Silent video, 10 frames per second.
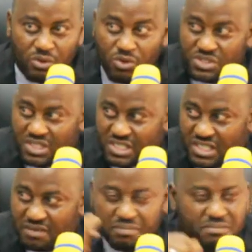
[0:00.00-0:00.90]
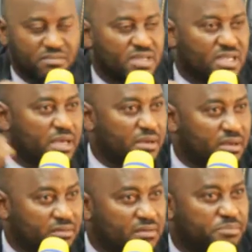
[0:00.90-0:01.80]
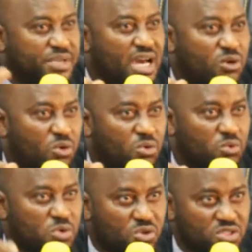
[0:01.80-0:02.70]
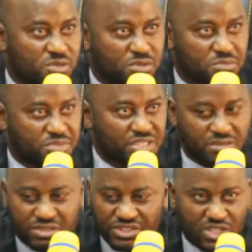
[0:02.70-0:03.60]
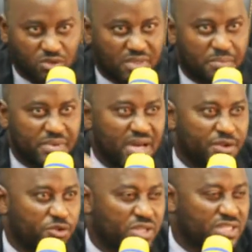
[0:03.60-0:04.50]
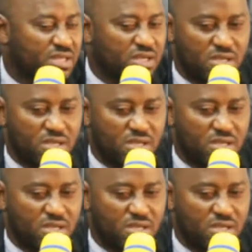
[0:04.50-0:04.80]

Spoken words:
are going to receive a PRO who is going to be in charge of the PR unit.